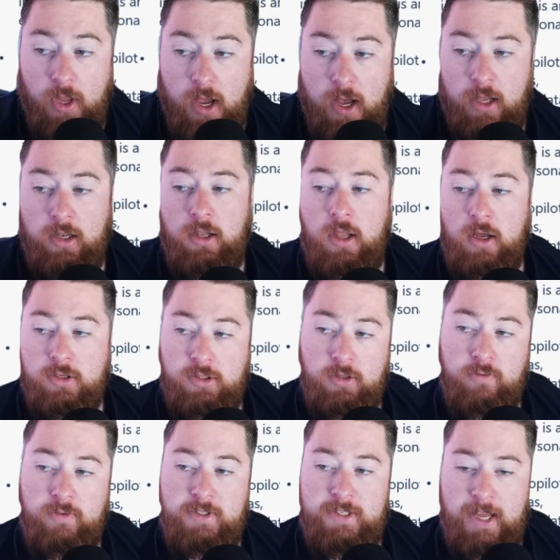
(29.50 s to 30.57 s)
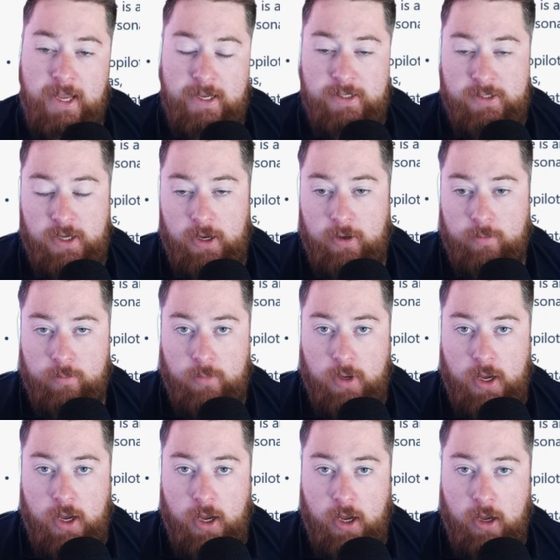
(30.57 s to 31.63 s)
a lot of data
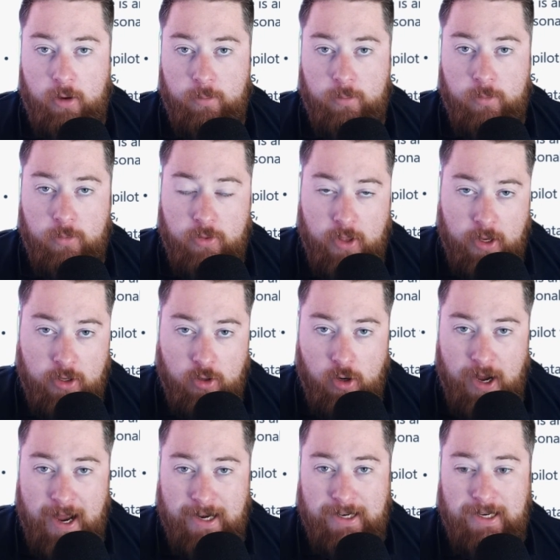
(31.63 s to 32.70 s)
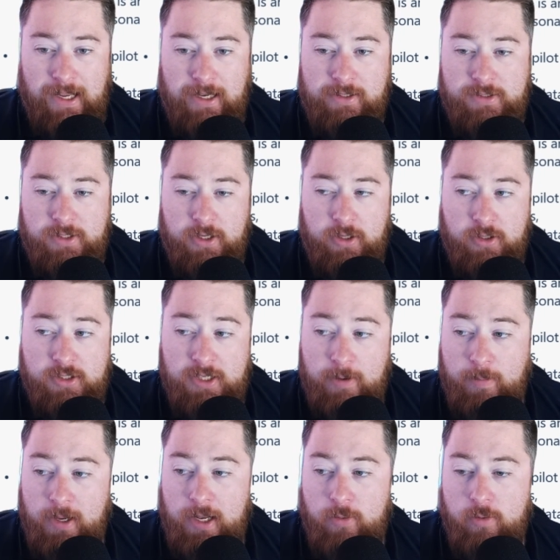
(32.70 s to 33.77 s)
that you're analyzing,
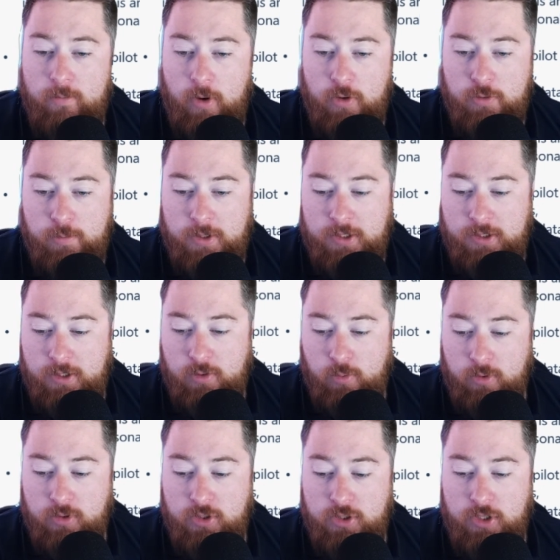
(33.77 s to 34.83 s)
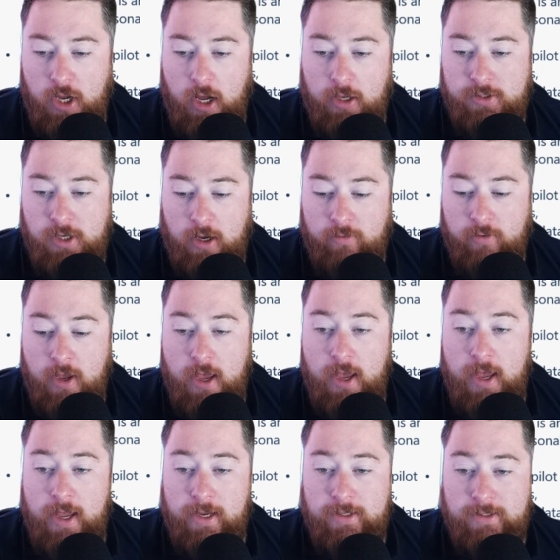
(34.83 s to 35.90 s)
typically with most businesses, will start off
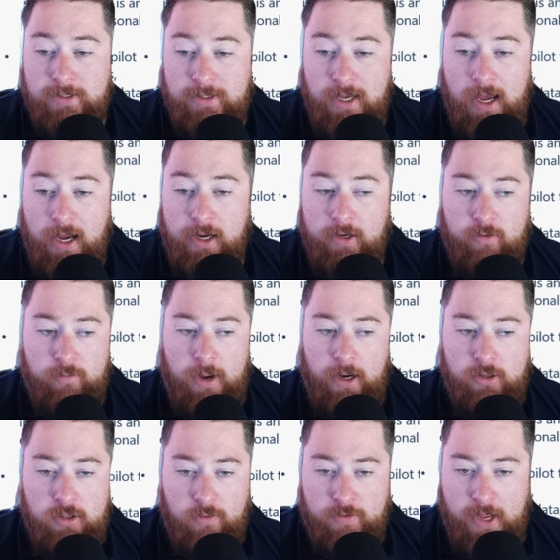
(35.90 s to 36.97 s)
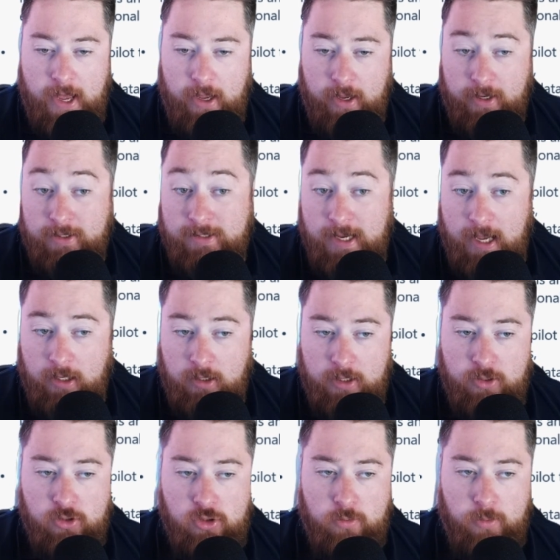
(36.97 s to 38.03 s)
inside of Microsoft Excel
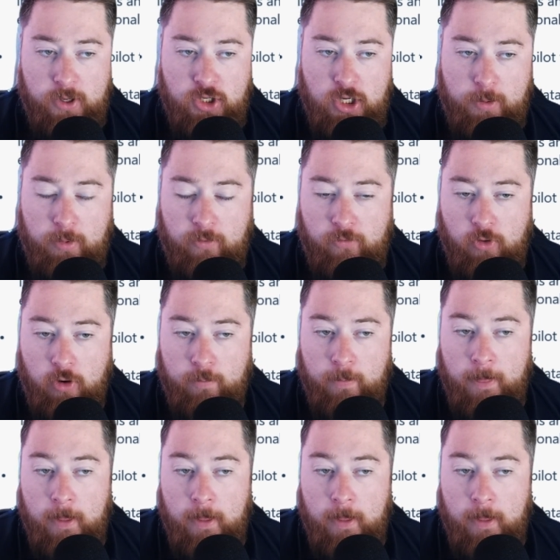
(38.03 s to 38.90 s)
in some way, shape, or form.